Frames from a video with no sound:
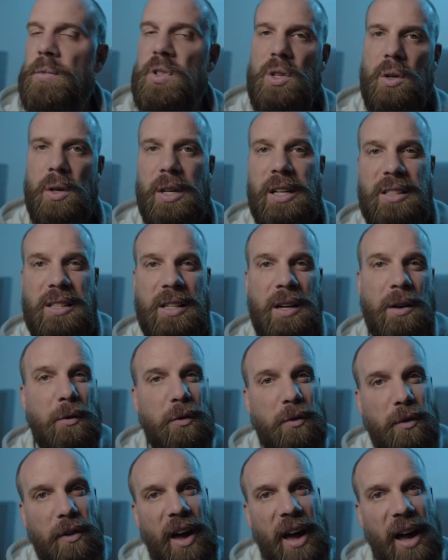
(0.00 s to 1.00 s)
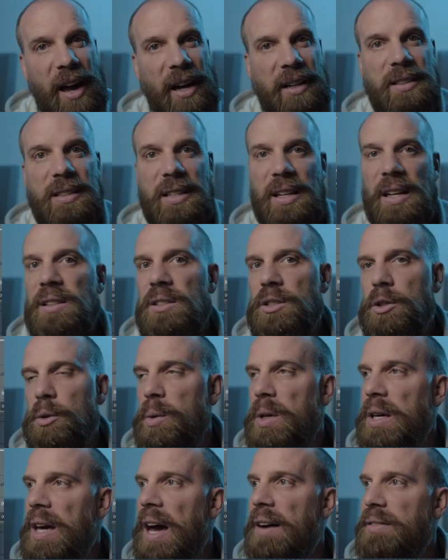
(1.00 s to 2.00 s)
So it's an effect, and so
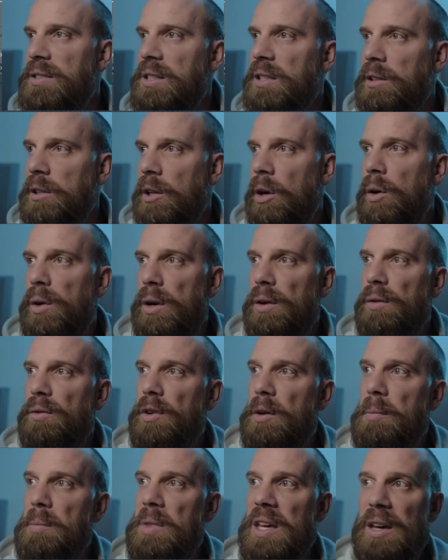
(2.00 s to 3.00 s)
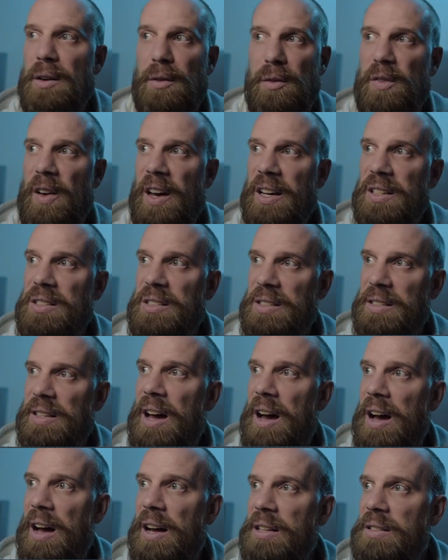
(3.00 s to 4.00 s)
we have to load it from the effect
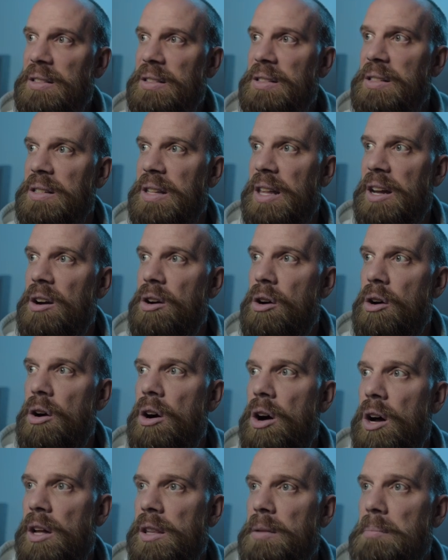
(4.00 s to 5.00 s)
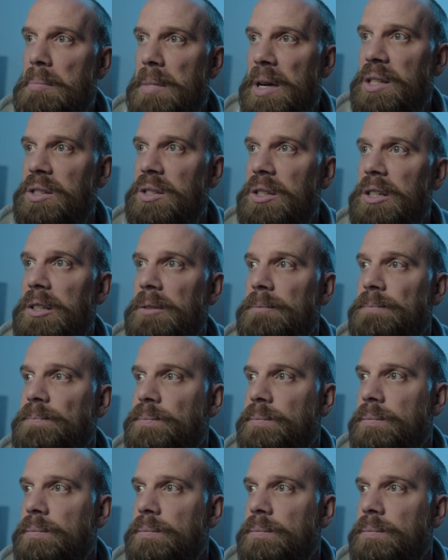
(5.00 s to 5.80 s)
slots that are on the mixer.